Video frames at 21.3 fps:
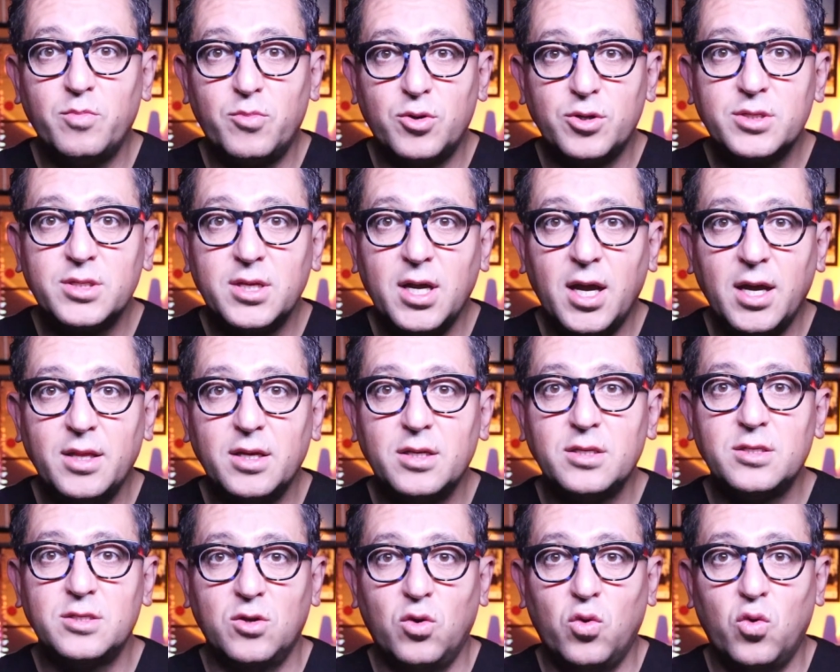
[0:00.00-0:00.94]

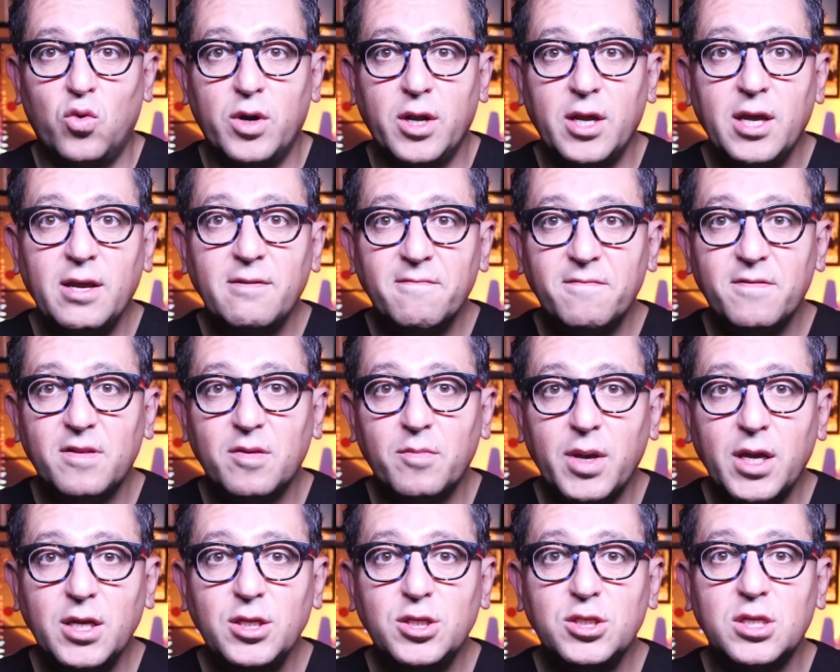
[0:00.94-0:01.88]
bursitis, or
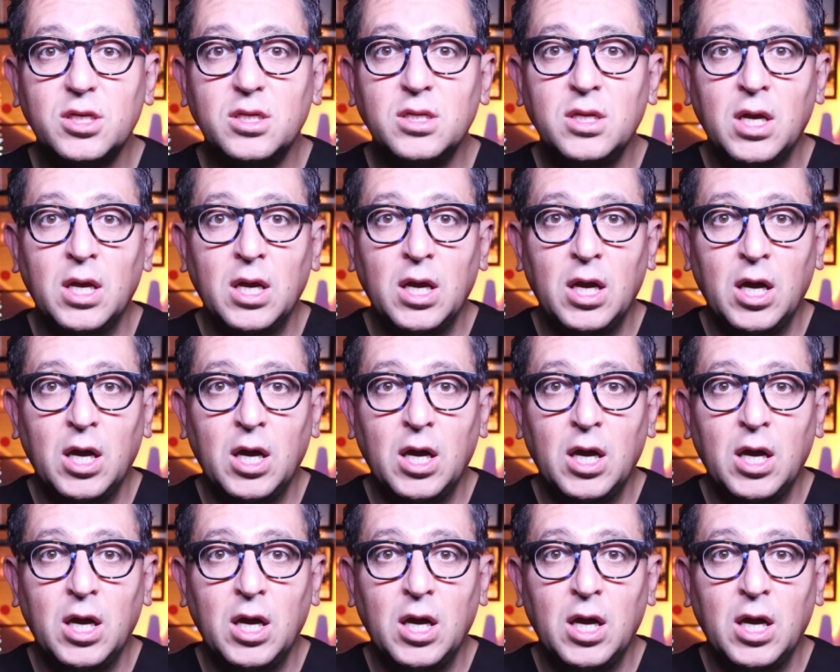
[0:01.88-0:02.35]
inflammation